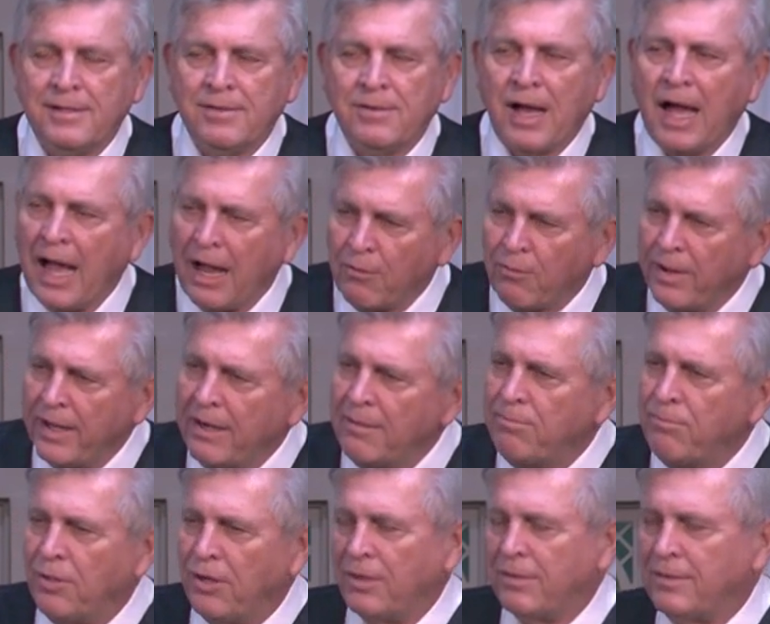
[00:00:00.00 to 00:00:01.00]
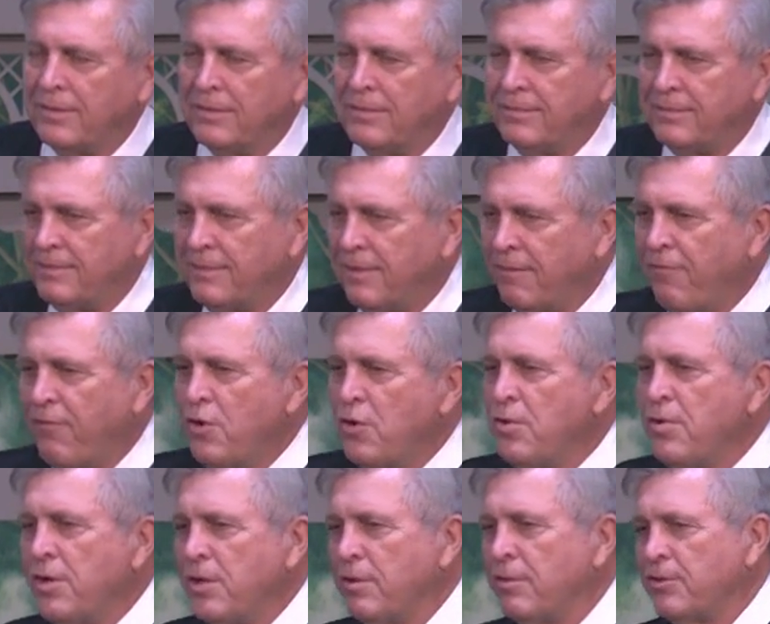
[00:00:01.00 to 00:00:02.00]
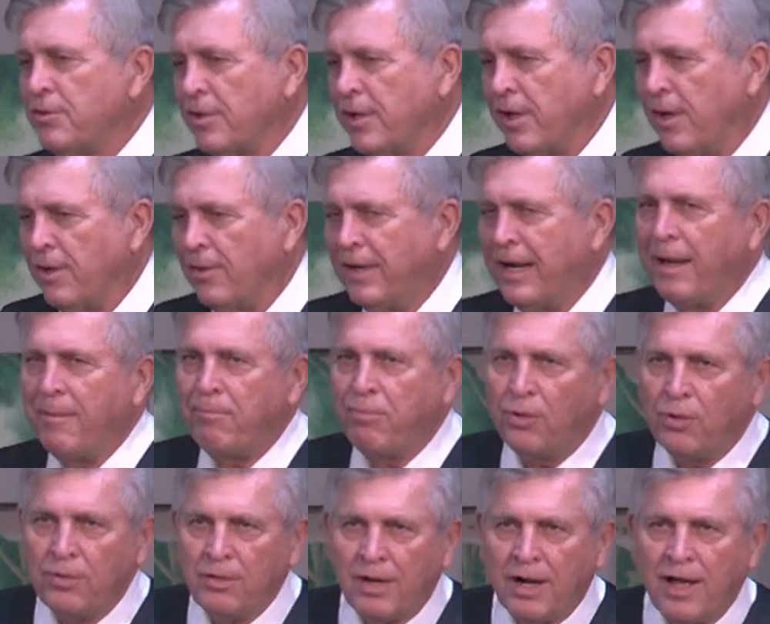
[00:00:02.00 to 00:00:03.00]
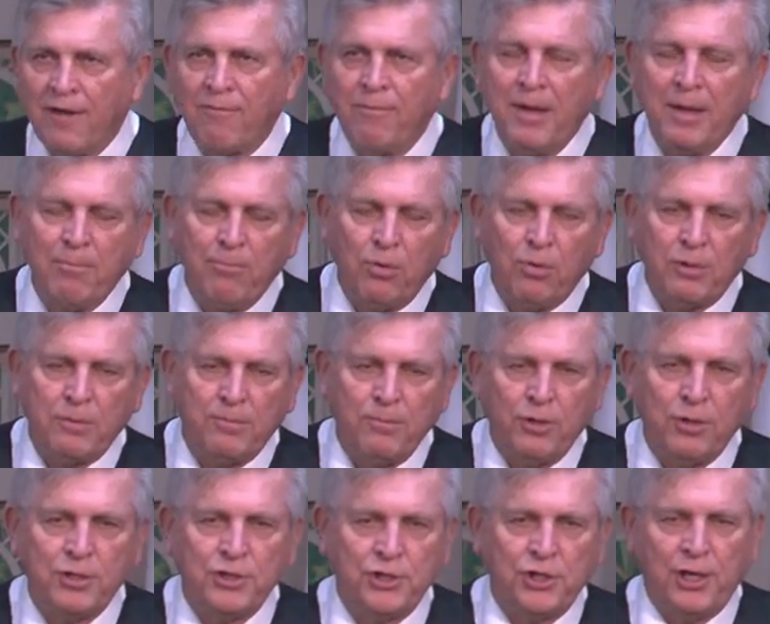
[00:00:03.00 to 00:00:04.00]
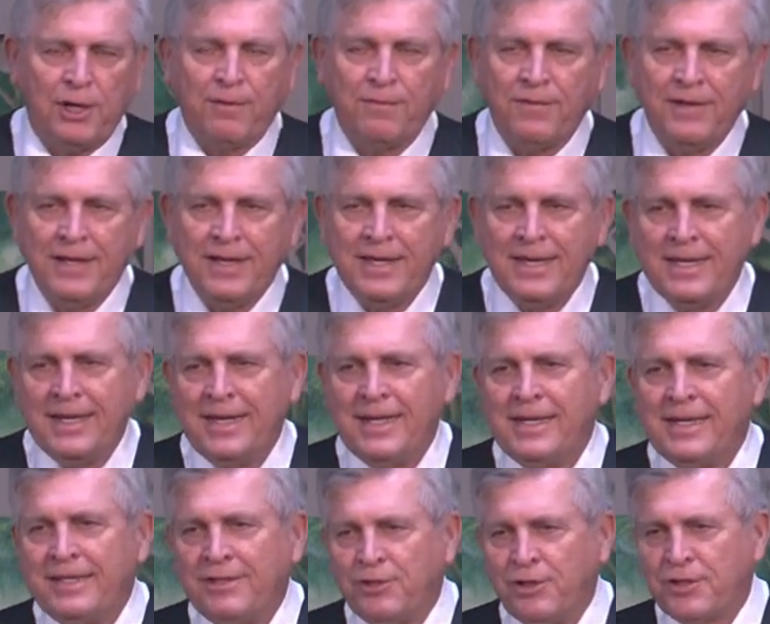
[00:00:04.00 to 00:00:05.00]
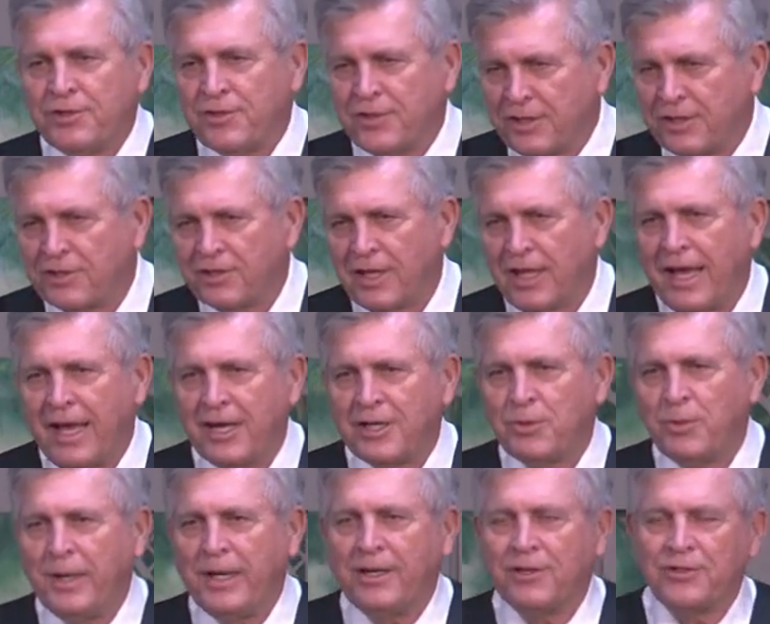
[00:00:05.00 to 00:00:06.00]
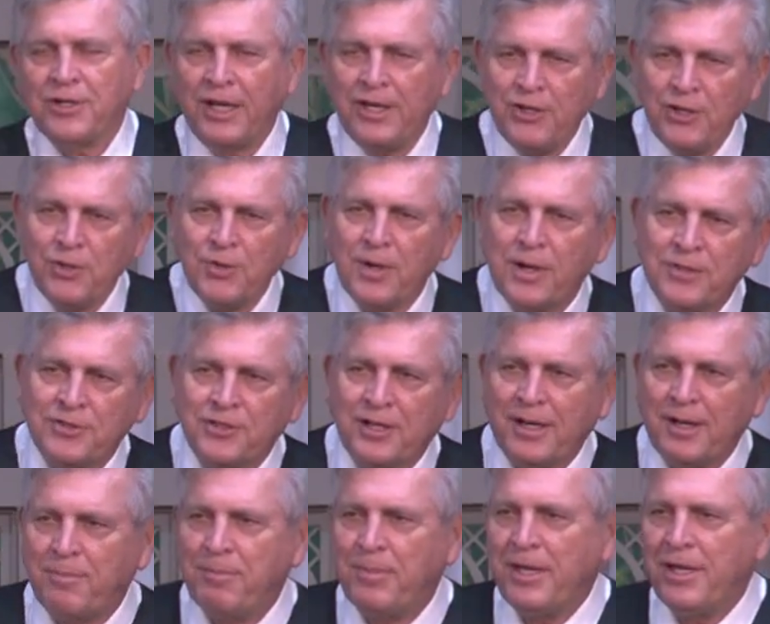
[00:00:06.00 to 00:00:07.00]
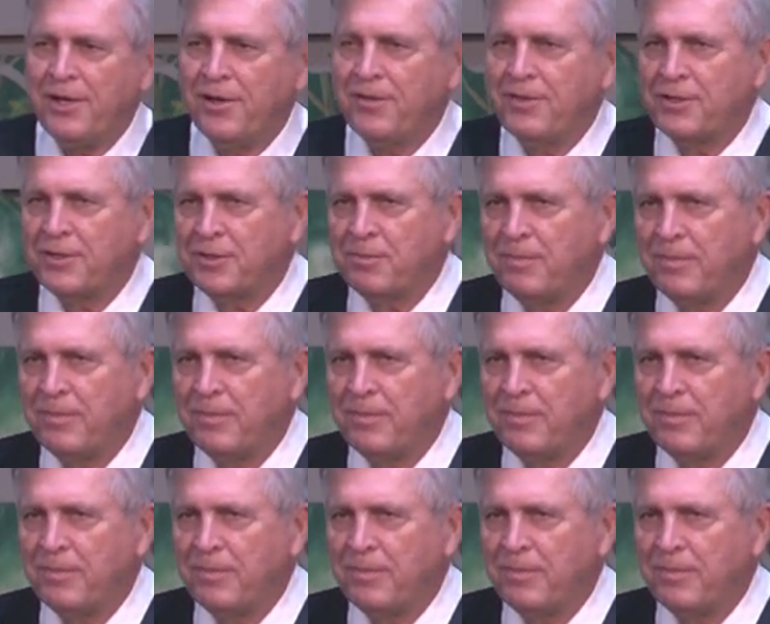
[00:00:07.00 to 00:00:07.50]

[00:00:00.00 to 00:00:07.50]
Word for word: I read a book a few years ago, and I pulled it off my book, bookshelf just this last week as I knew I was going to be here this,